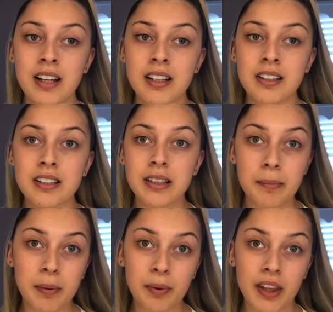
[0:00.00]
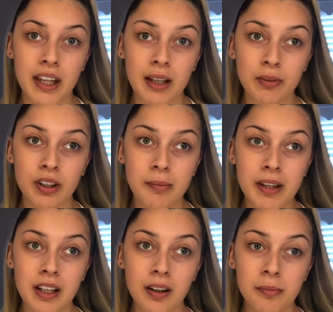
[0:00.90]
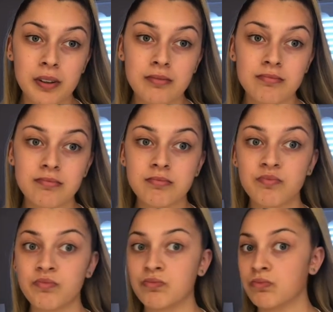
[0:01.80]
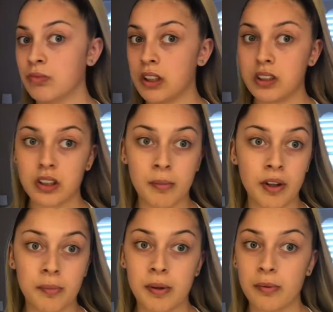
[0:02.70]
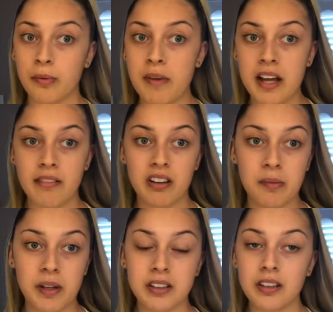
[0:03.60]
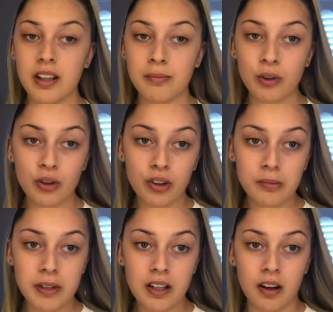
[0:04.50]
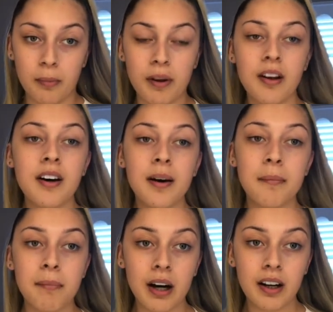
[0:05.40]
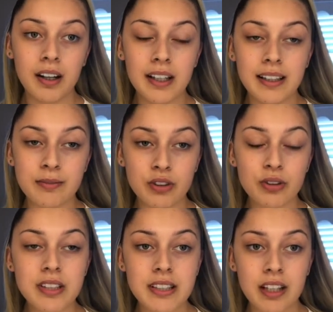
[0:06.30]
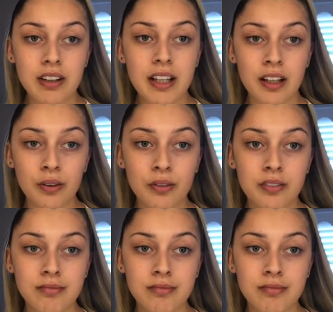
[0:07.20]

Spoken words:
Some people think I'm good at makeup. Some other people may have an opinion that I'm not good at makeup, but I'm just going to say right now,